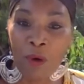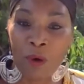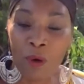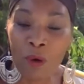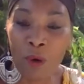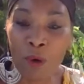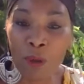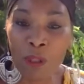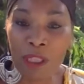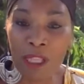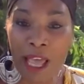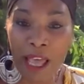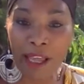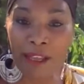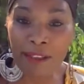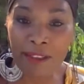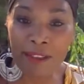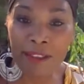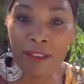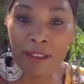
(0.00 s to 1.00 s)
who
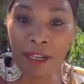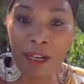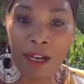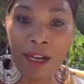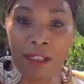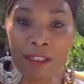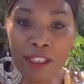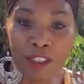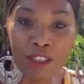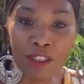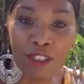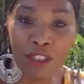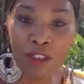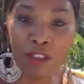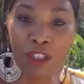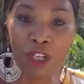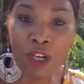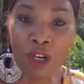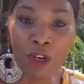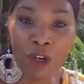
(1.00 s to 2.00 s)
lack the knowledge to
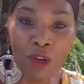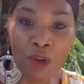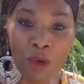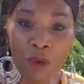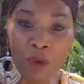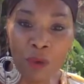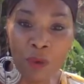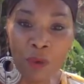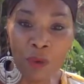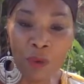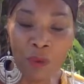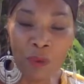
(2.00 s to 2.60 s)
know